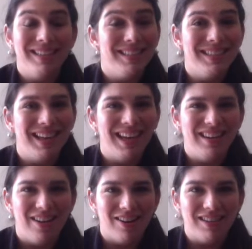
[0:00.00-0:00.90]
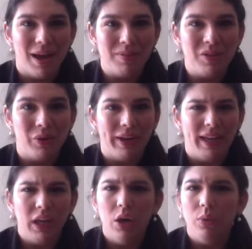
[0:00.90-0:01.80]
Tonight, our top story.
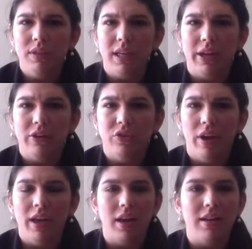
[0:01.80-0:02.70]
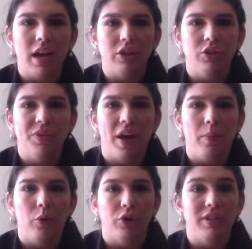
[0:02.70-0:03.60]
Was an airstrike at a Doctors Without
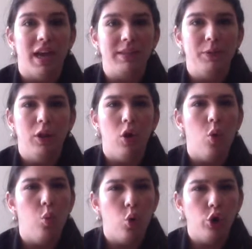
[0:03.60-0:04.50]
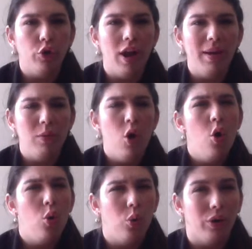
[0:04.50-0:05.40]
Borders hospital a war crime
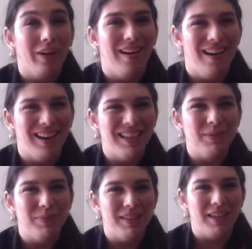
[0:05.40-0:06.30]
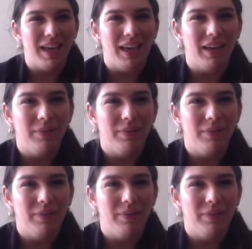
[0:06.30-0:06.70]
or an honest mistake?